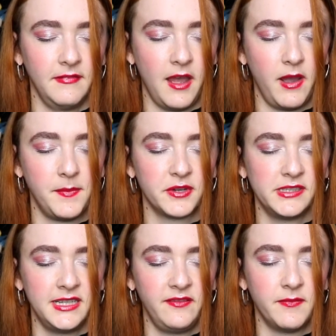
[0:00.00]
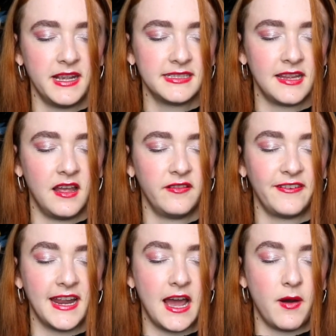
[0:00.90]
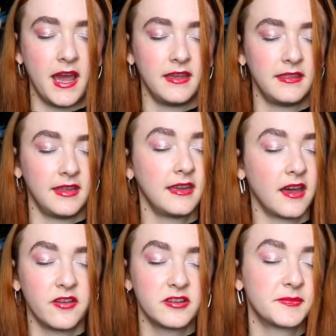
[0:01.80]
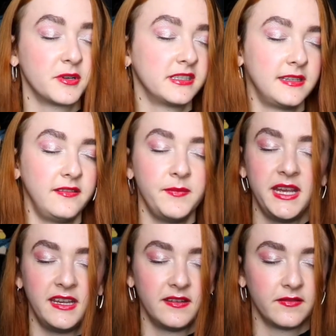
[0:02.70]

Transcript: how I perceive myself, and how I think others perceive me,